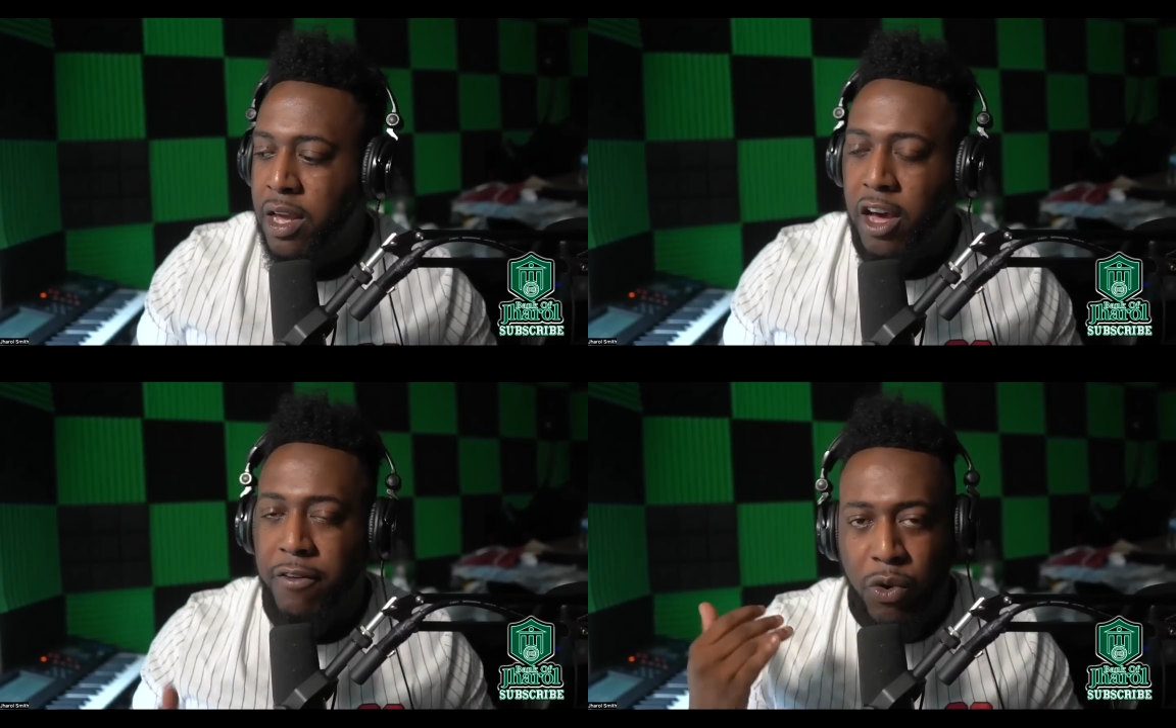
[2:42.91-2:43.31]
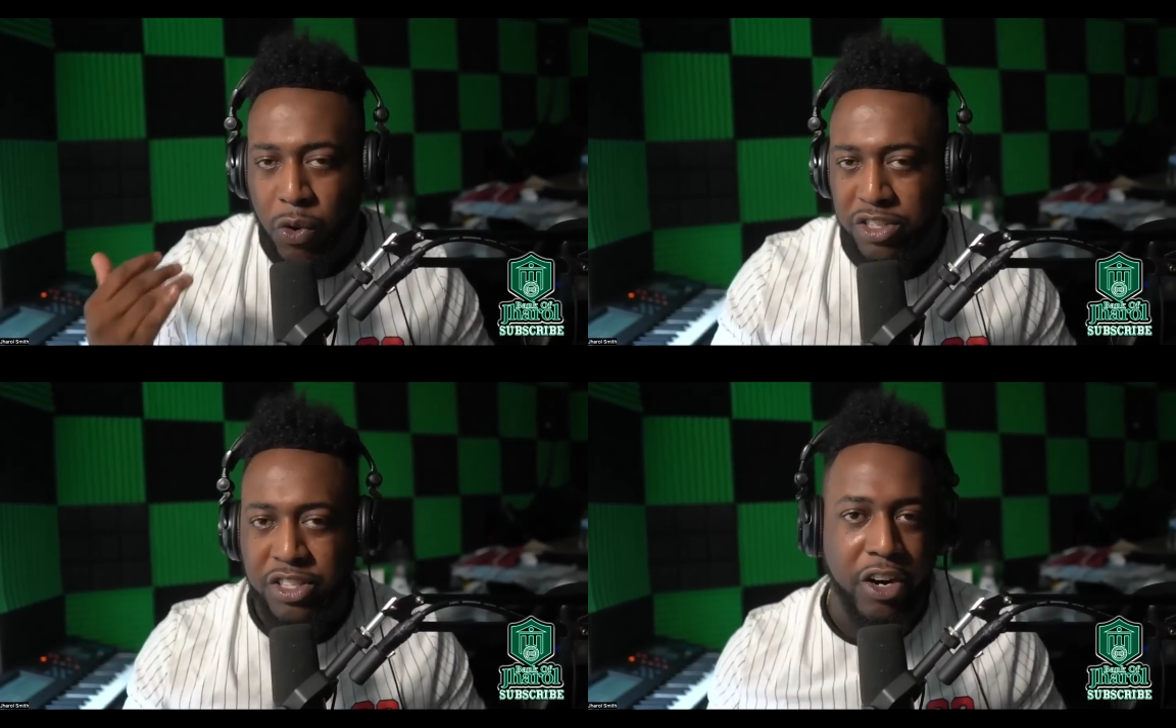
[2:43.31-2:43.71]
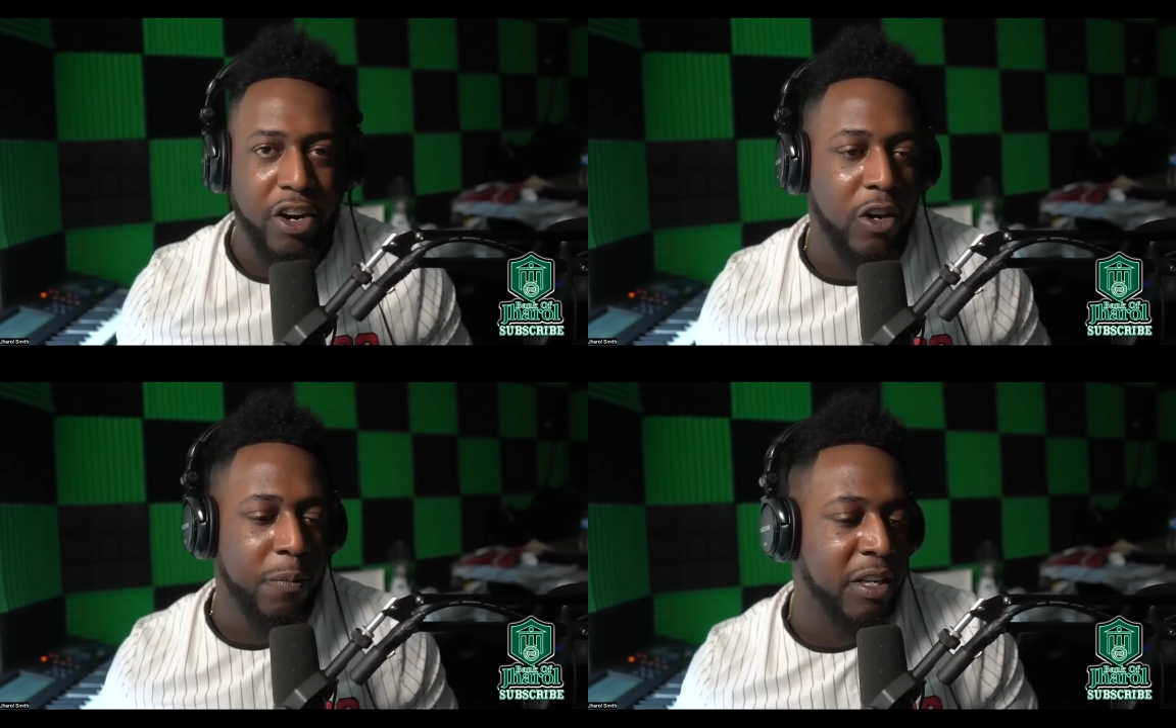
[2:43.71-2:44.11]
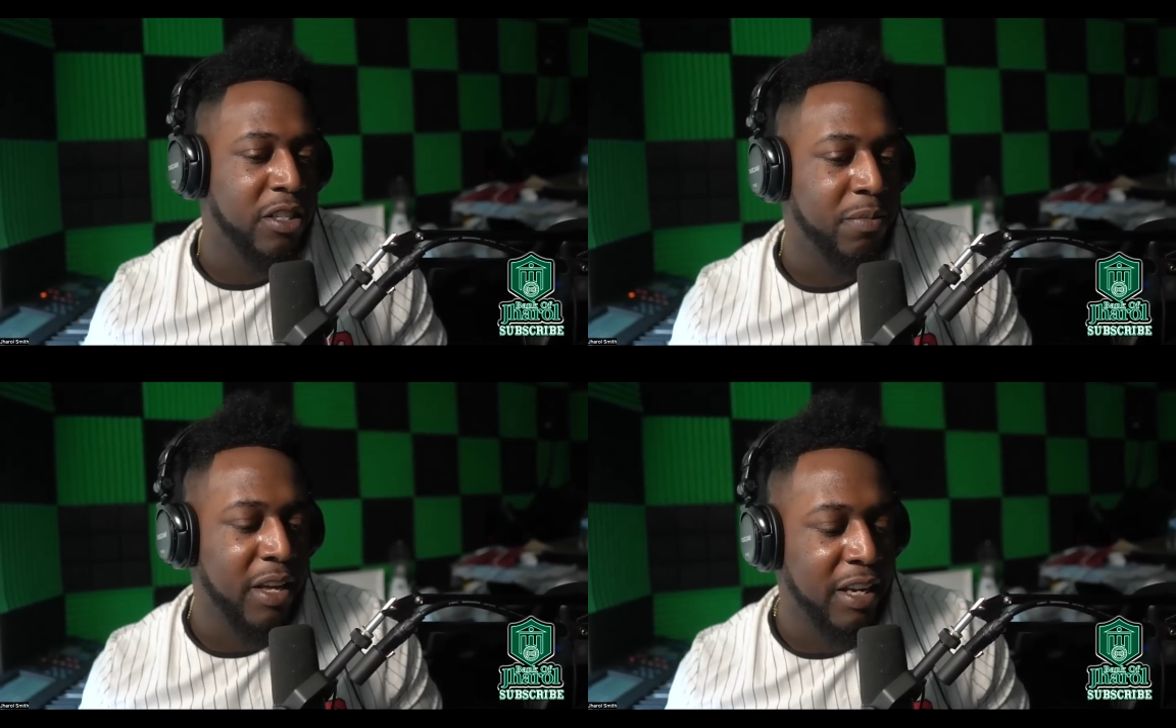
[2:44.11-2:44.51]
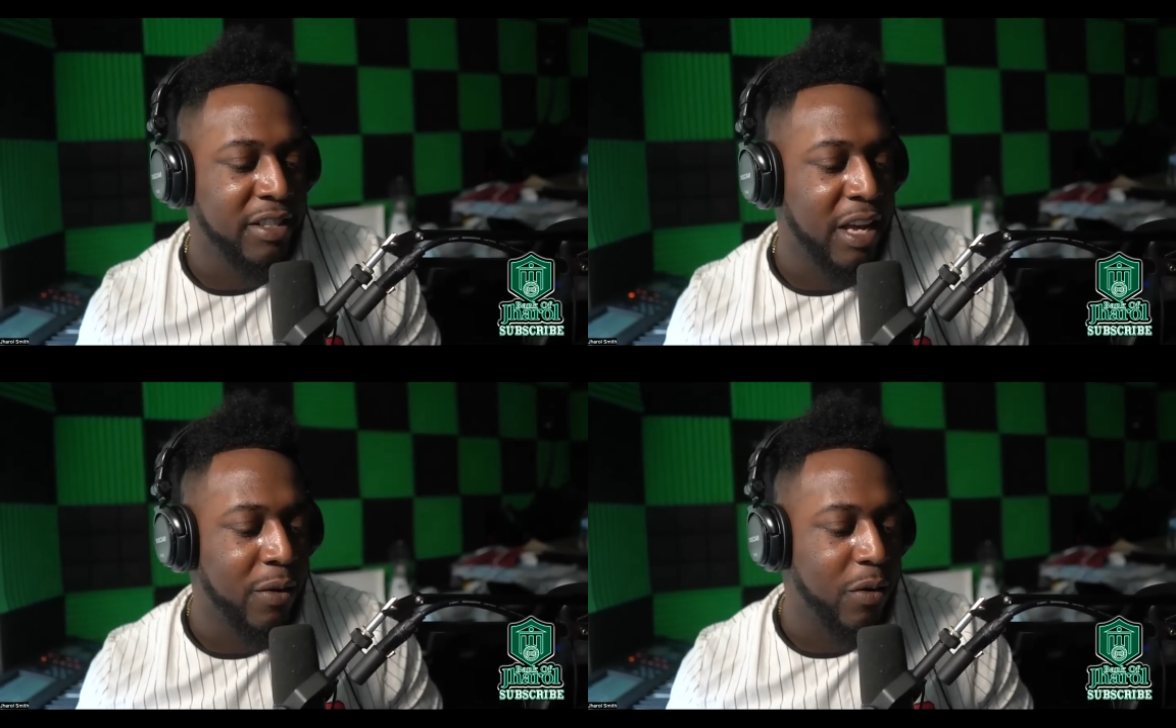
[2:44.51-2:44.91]
Of course, there are going to be some things
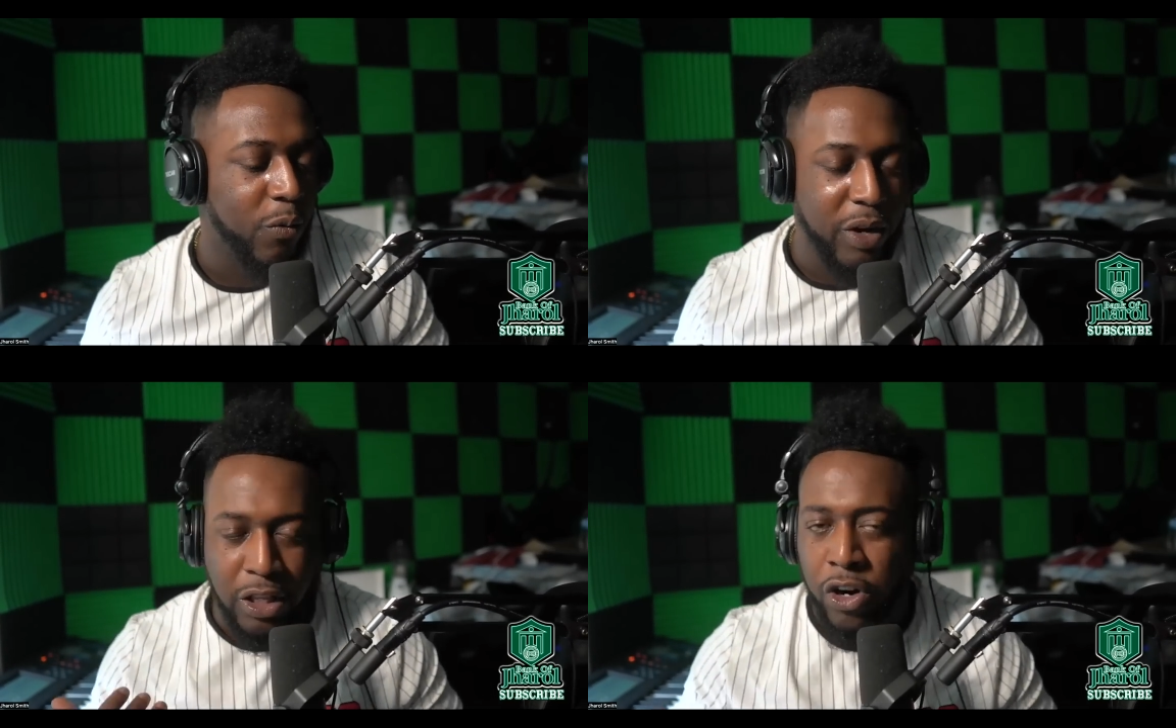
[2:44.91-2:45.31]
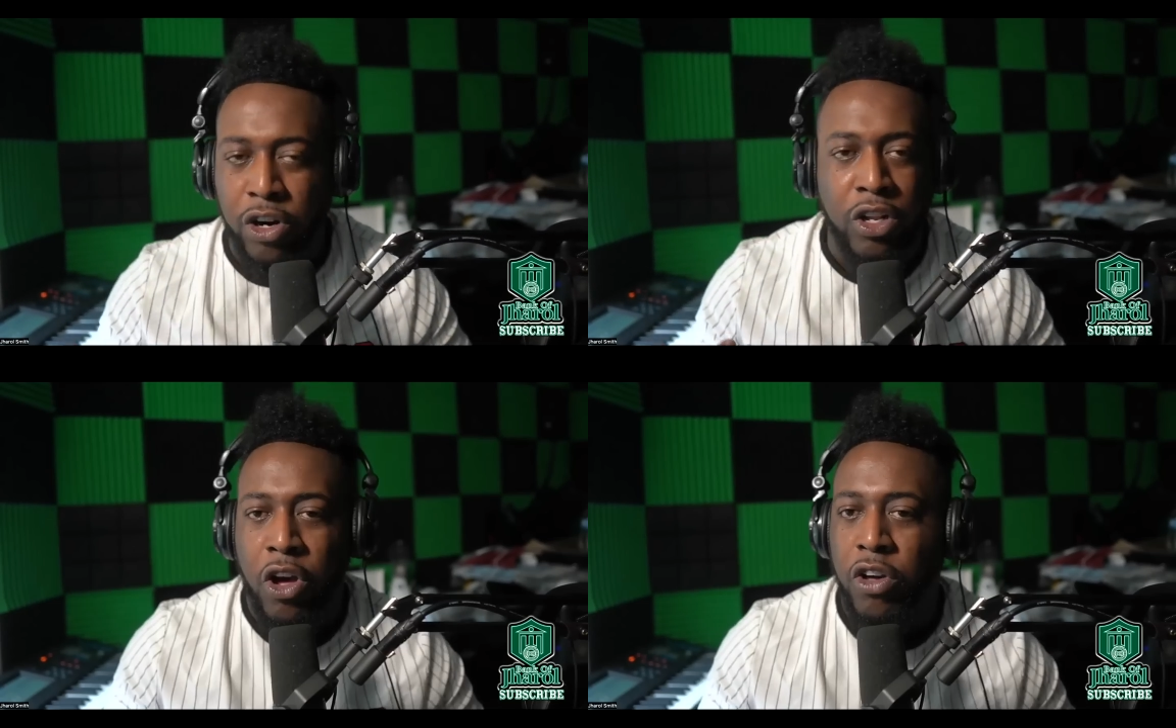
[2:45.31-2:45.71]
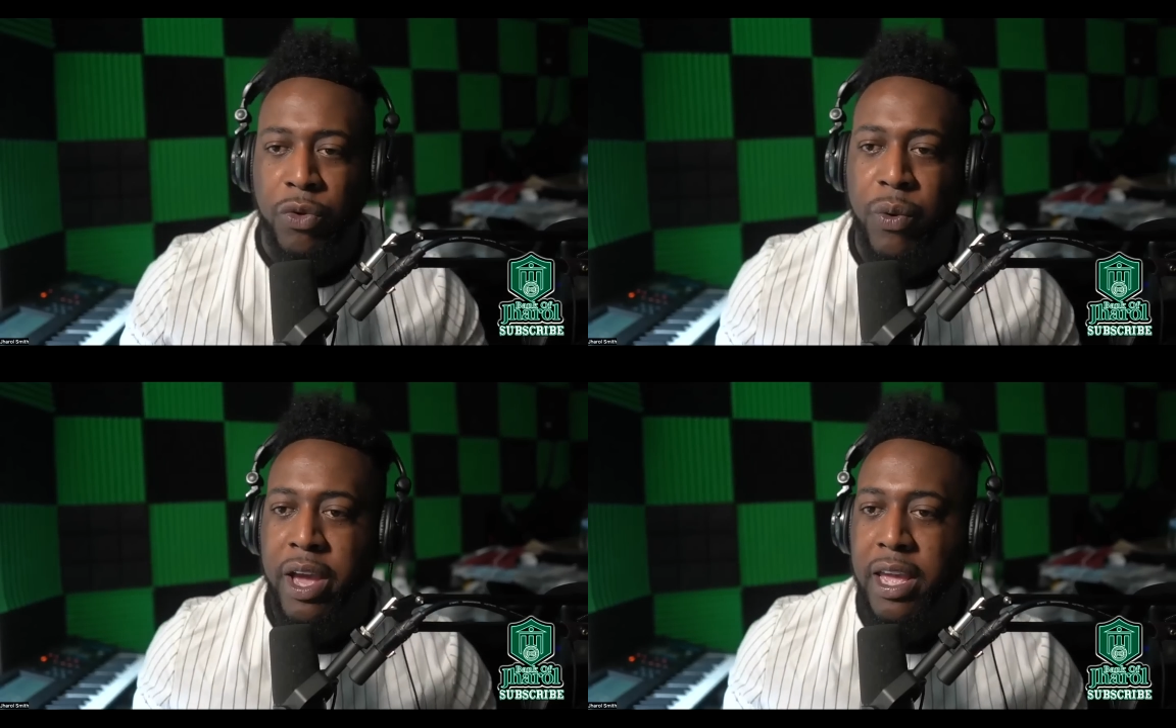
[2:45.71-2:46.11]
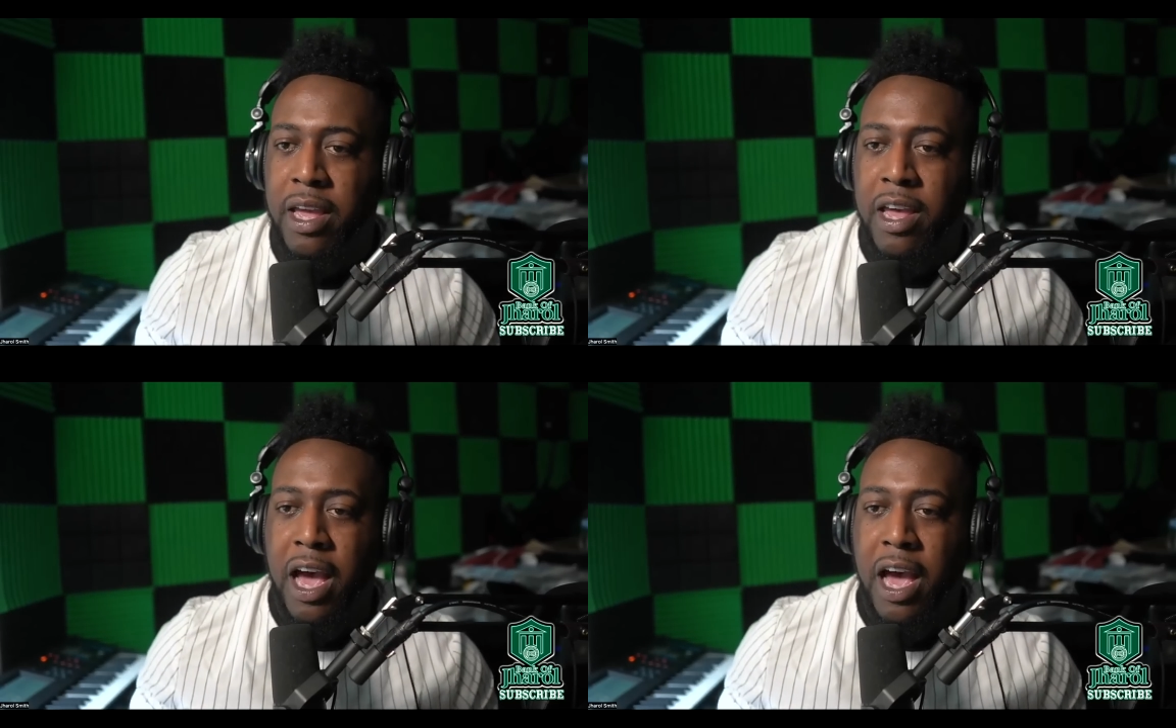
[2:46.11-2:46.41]
that we learn along the way.